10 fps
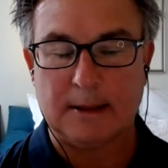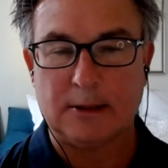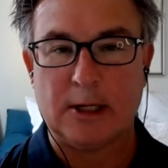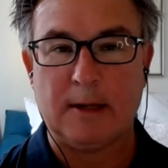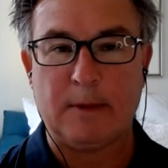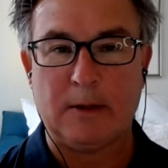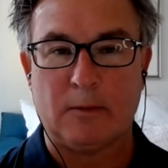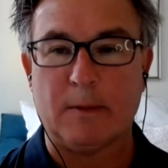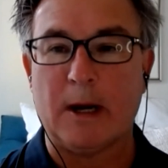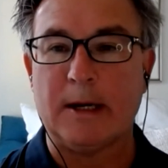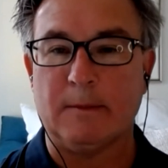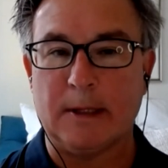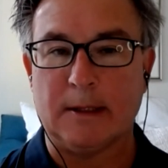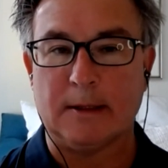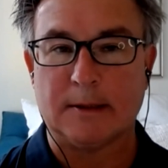And JB reminded
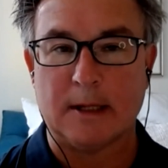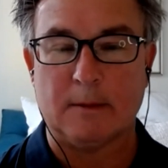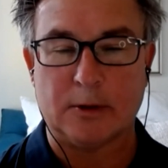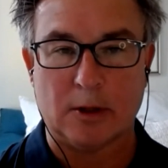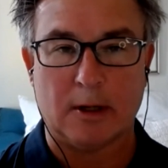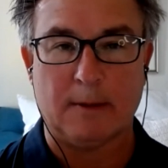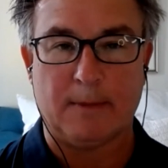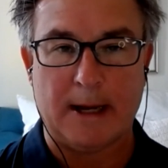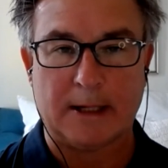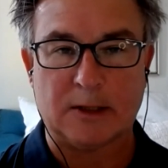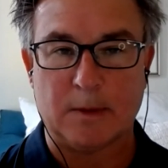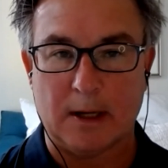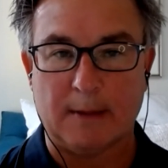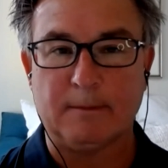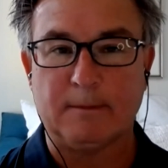me that the Senate Majority PAC has been up